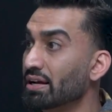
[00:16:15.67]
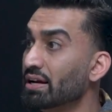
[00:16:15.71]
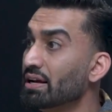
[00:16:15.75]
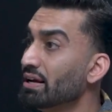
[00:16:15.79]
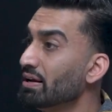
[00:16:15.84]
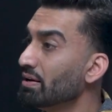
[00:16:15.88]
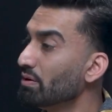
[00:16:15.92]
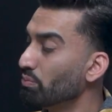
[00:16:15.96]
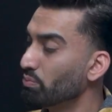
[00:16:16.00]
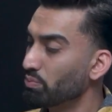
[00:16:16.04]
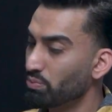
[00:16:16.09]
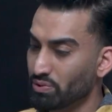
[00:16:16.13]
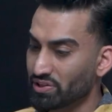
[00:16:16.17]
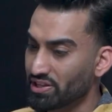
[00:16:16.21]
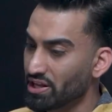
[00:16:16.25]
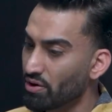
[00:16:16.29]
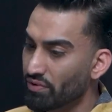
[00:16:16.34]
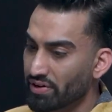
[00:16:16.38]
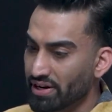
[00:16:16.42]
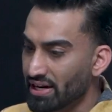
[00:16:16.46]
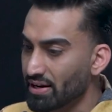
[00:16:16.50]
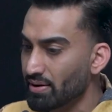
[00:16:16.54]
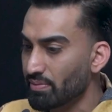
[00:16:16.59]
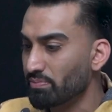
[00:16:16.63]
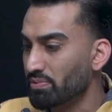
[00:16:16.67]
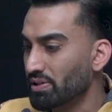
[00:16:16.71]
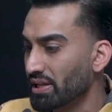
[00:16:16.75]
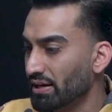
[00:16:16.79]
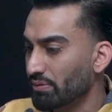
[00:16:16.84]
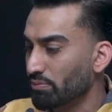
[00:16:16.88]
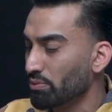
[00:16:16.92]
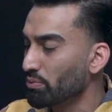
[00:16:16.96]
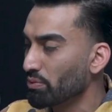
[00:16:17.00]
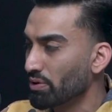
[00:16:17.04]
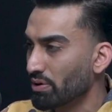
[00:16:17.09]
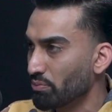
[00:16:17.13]
And without him,
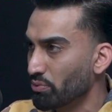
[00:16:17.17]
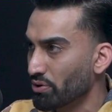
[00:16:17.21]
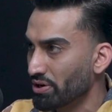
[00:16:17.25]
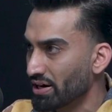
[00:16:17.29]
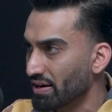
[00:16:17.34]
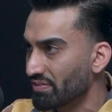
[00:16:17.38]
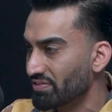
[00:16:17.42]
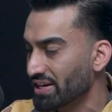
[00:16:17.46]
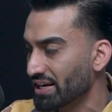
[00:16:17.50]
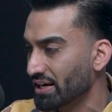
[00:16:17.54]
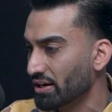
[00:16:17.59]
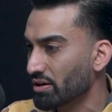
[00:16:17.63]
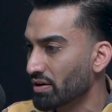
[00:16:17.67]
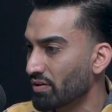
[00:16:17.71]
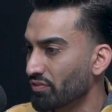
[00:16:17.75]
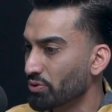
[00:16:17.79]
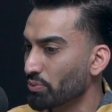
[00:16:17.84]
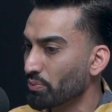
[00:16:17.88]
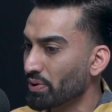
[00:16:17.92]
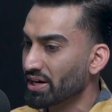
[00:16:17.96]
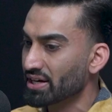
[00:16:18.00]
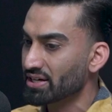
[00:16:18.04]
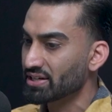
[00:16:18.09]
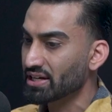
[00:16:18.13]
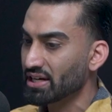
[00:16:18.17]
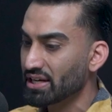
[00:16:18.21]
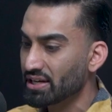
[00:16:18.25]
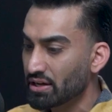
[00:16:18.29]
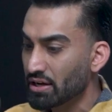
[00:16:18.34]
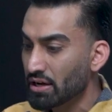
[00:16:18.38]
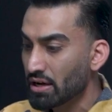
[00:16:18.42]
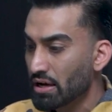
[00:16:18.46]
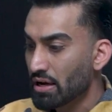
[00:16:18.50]
like it wouldn't have taken off the way it did.